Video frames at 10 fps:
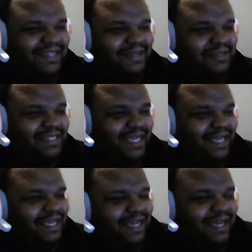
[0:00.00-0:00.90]
who's
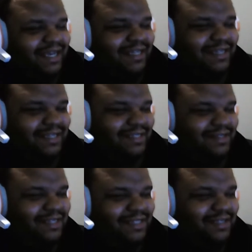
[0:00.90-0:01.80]
like, yeah, I
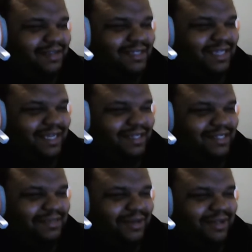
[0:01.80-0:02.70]
stood outside and
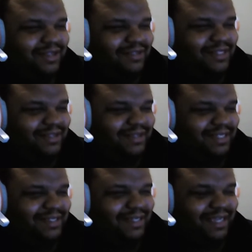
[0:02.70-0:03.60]
smoked clove
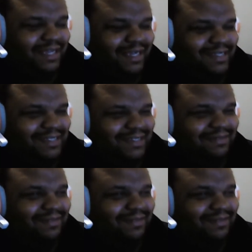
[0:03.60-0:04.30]
cigarettes and ate icing.